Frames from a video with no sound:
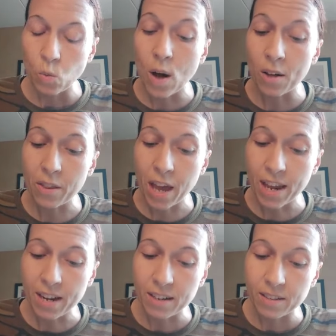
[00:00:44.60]
Well
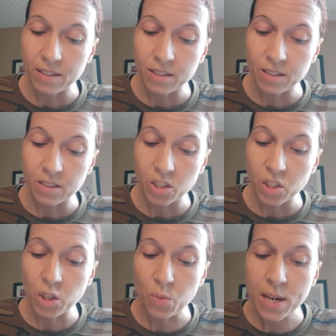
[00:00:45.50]
then,
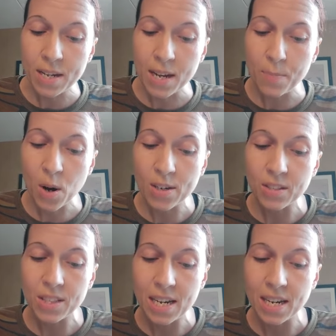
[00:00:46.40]
should we keep
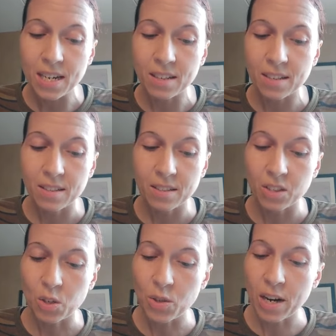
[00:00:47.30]
on sinning
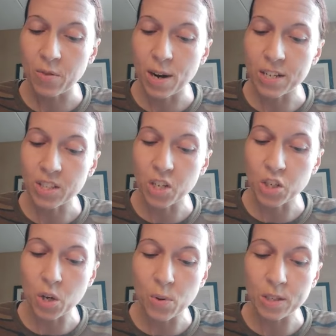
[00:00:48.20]
so that grace can
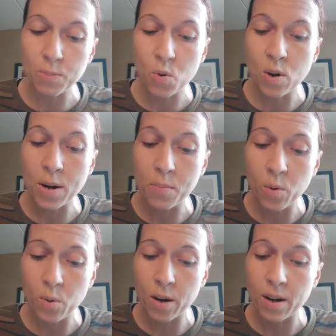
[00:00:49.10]
show us more and
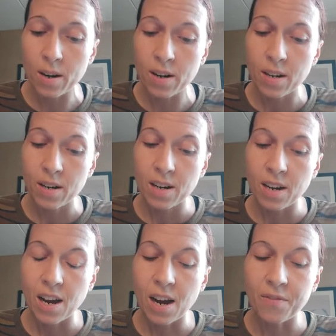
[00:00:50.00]
more
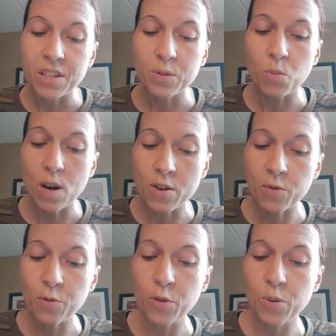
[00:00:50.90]
of his
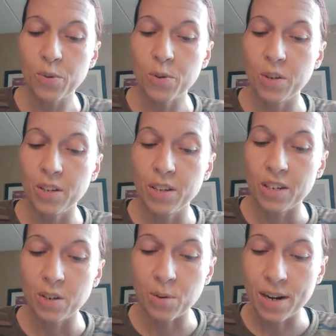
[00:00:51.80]
wonderful
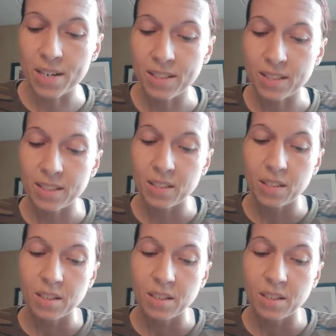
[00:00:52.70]
grace?